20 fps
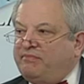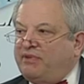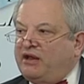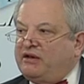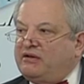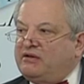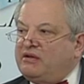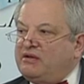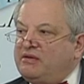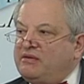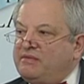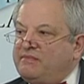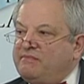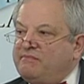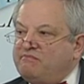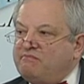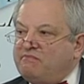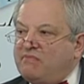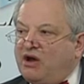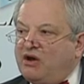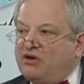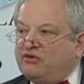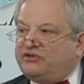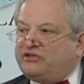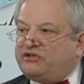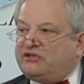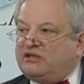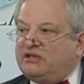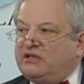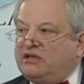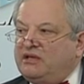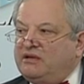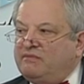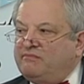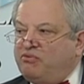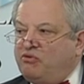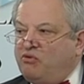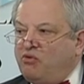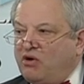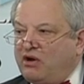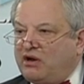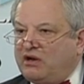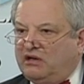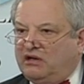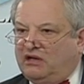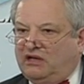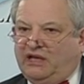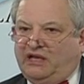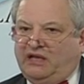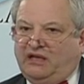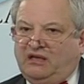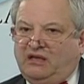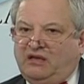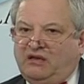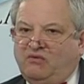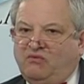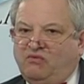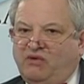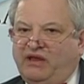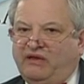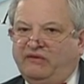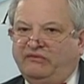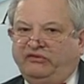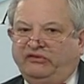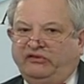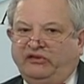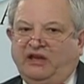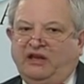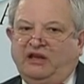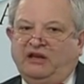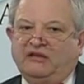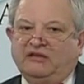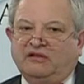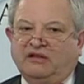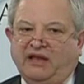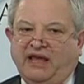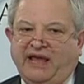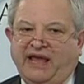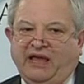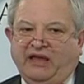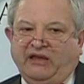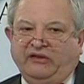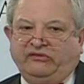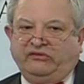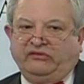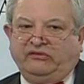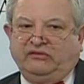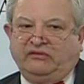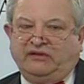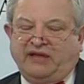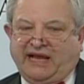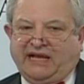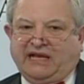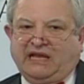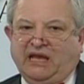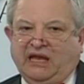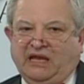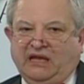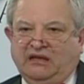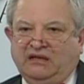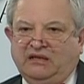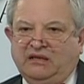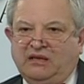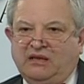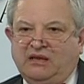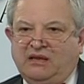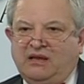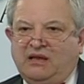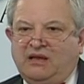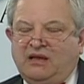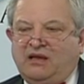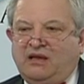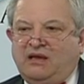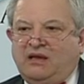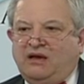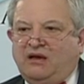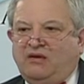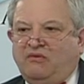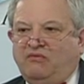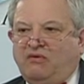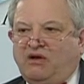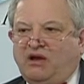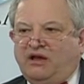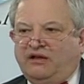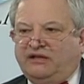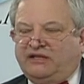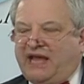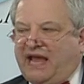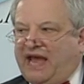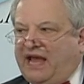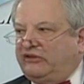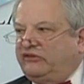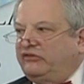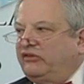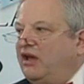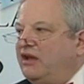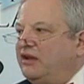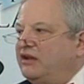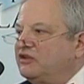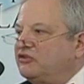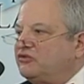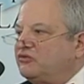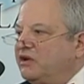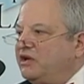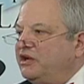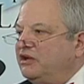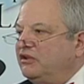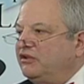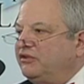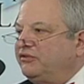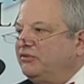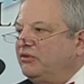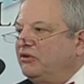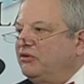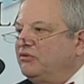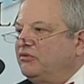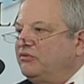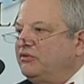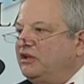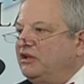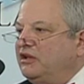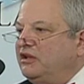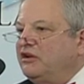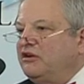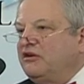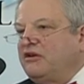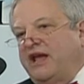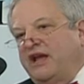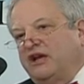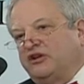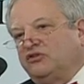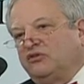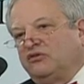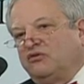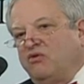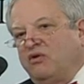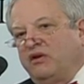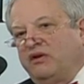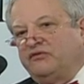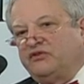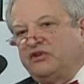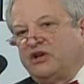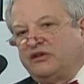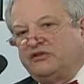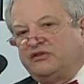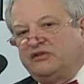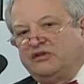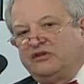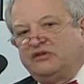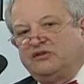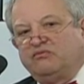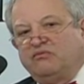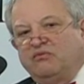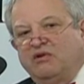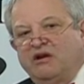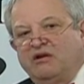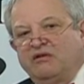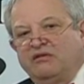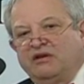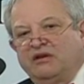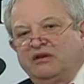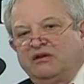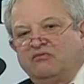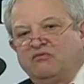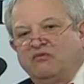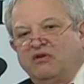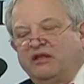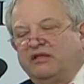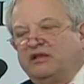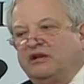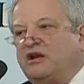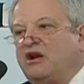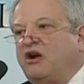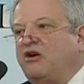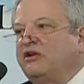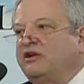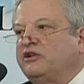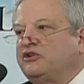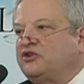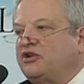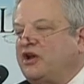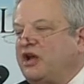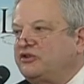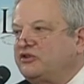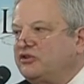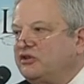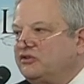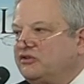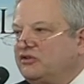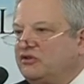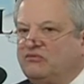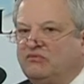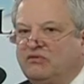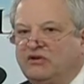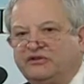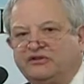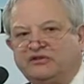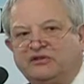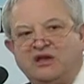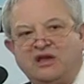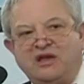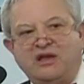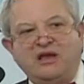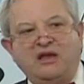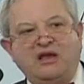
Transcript: But most importantly, we have seen in the last decade attacks on Israel through the International Court of Justice, where one of the current judges, who was